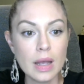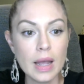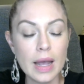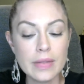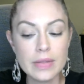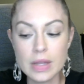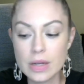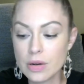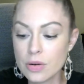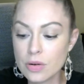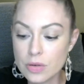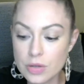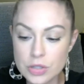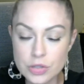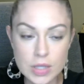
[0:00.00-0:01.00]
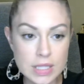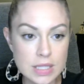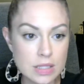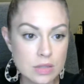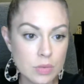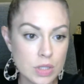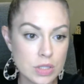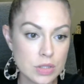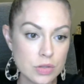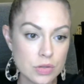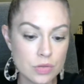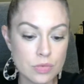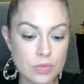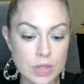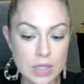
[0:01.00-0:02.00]
and then her address is
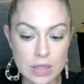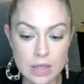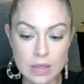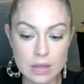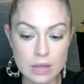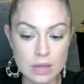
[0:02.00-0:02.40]
123